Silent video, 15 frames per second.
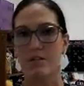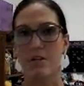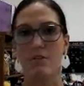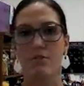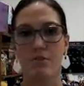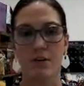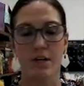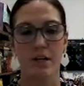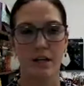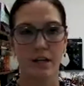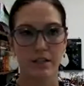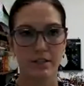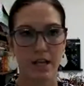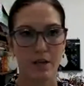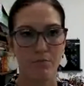different
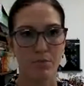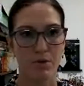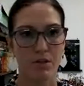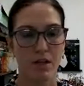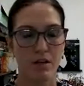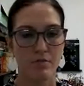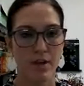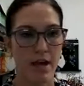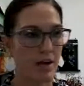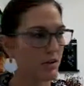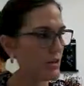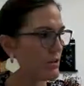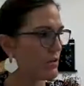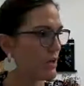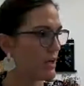example of how
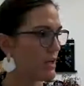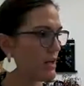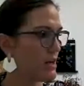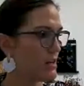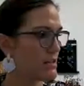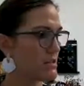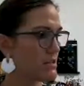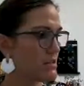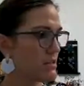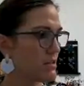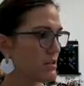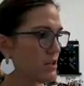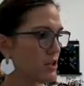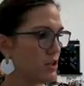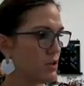you can
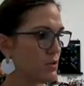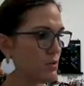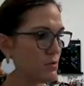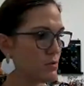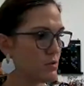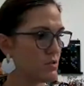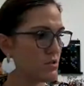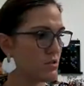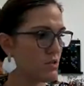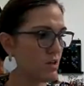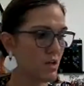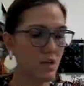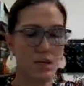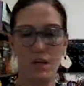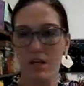use
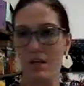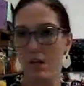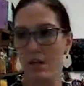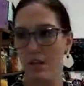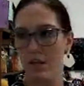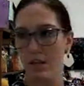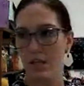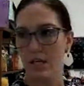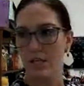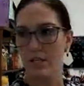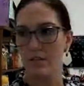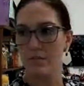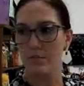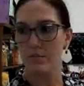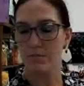
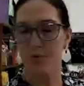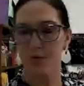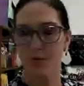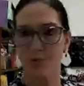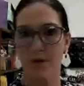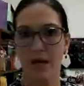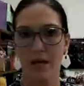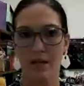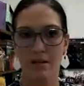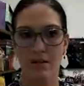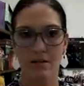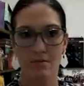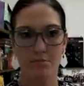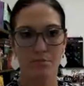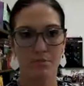these pre-made
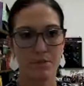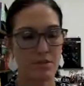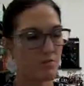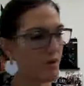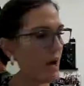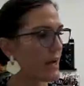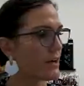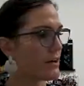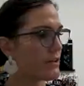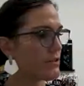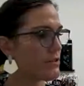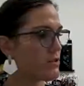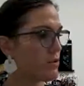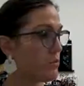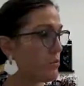
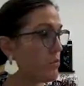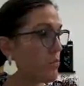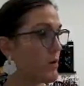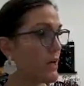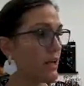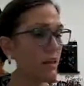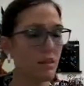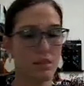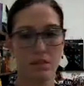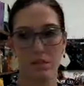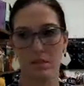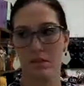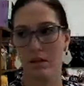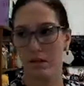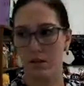dividers with
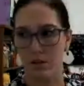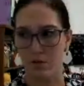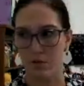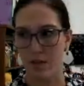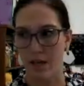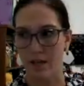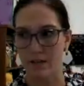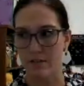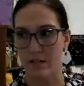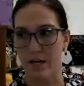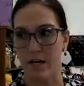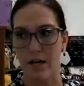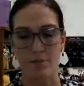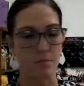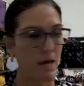the cute things that
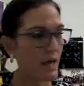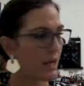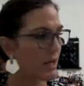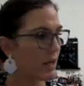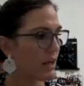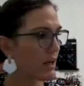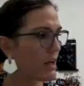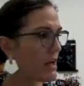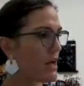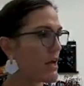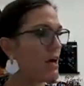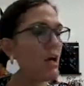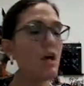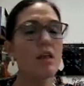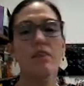I make.
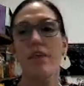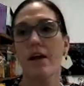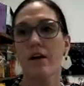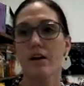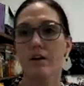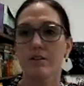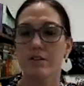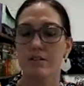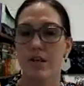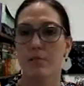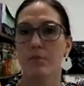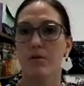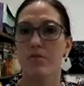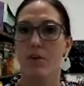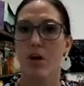There are some
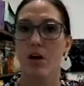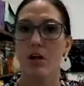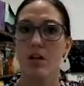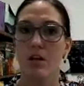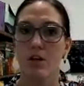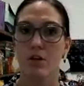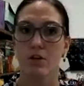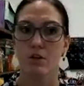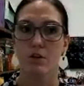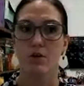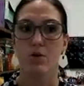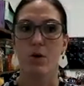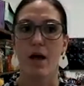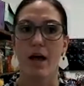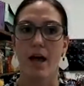of y'all
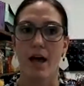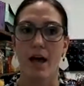who